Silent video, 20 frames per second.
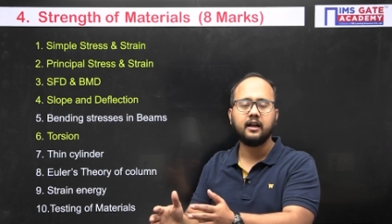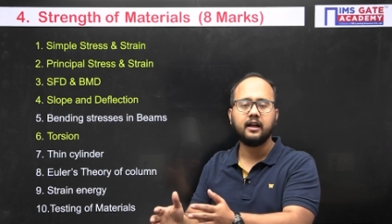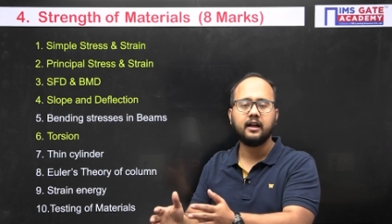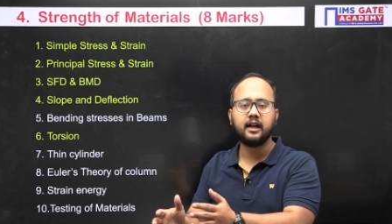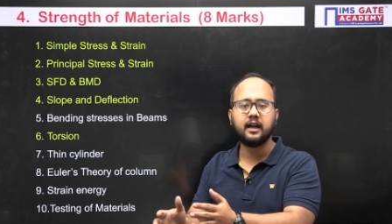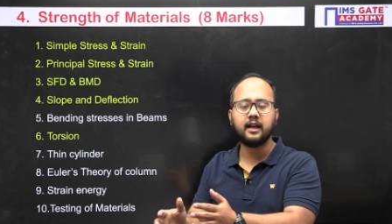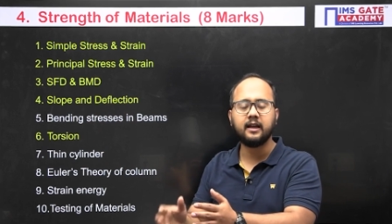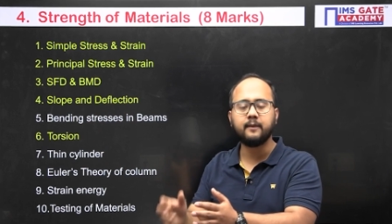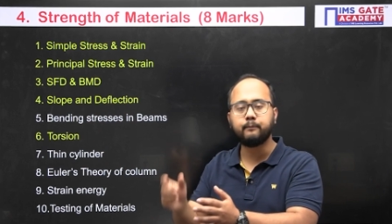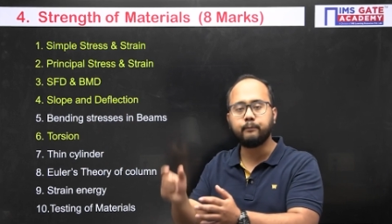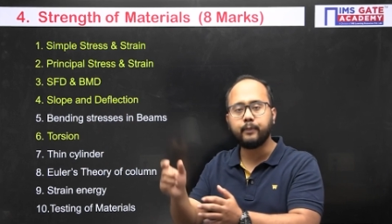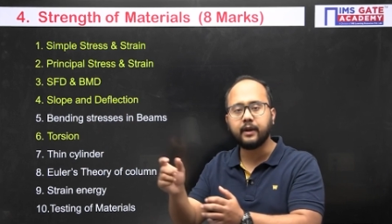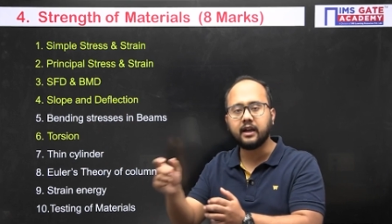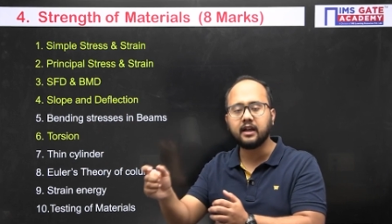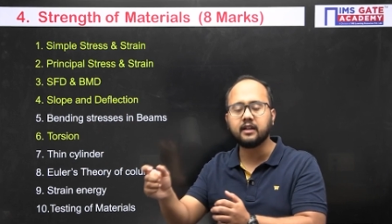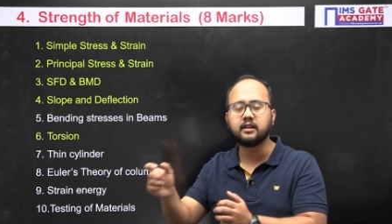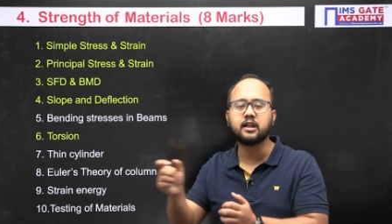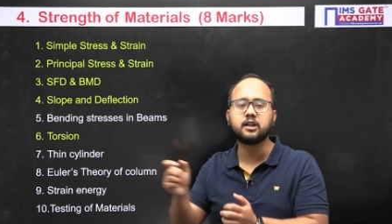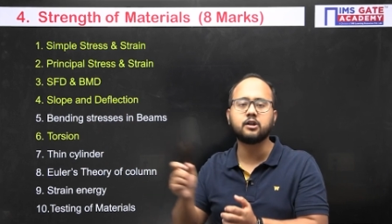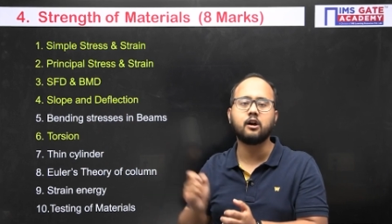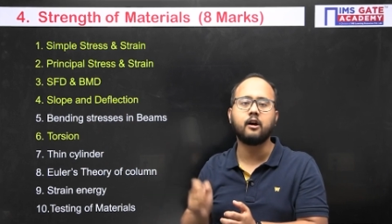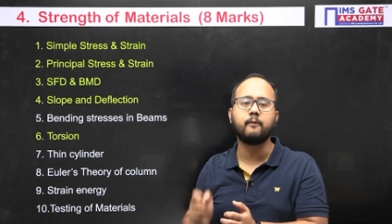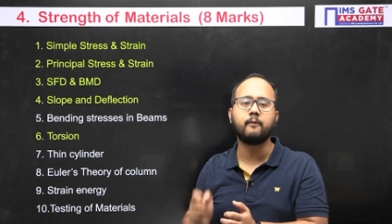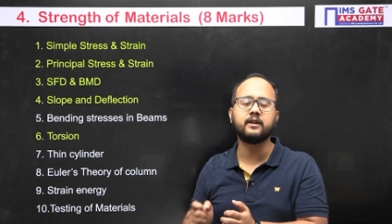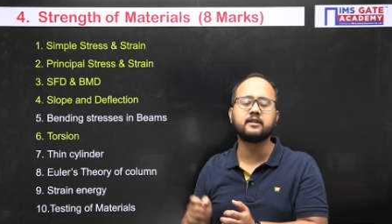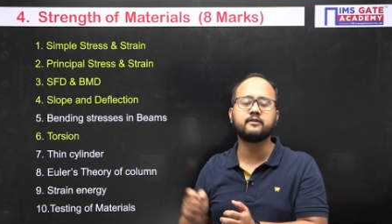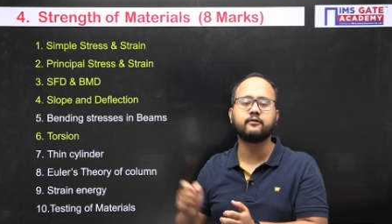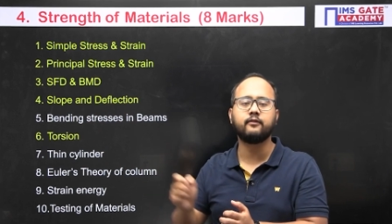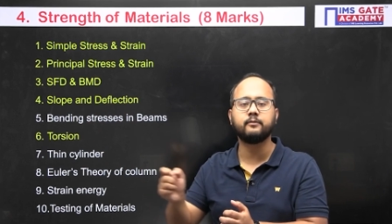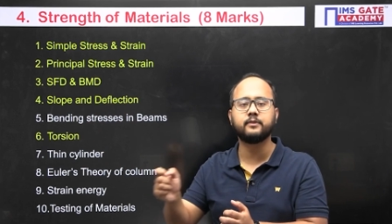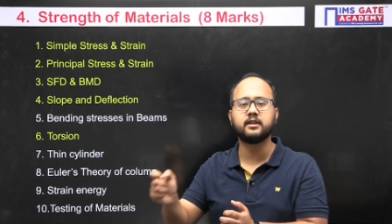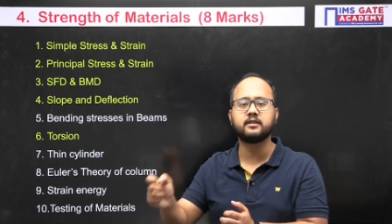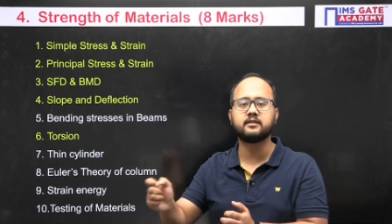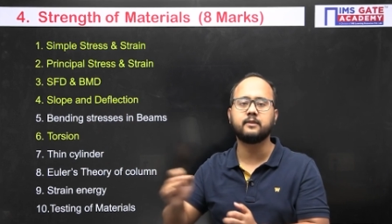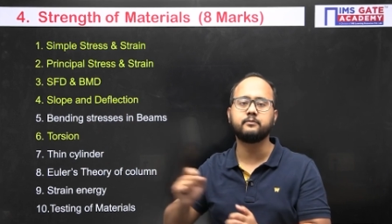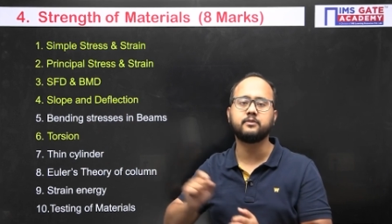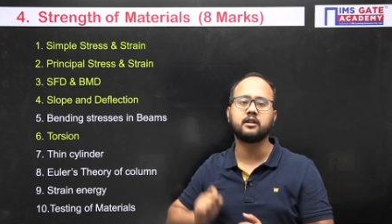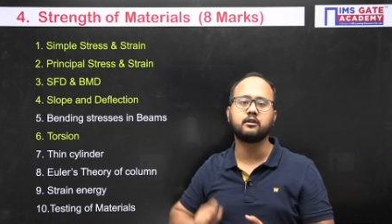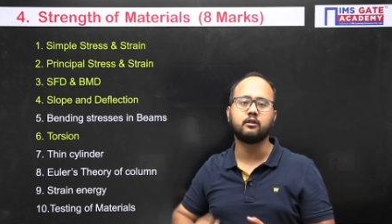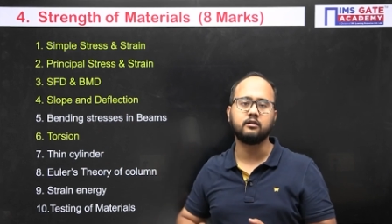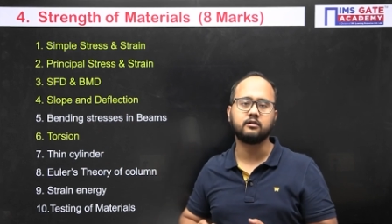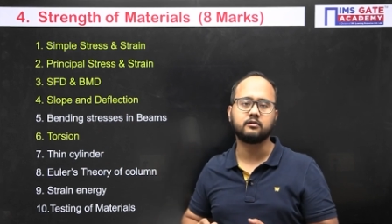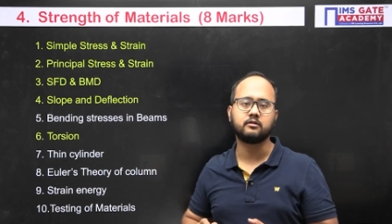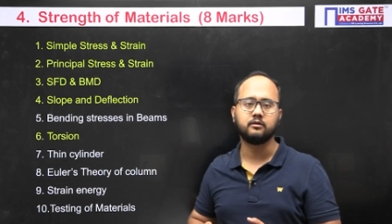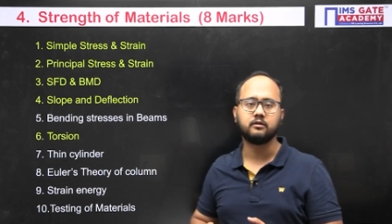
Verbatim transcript: in picking the topics from the subject also.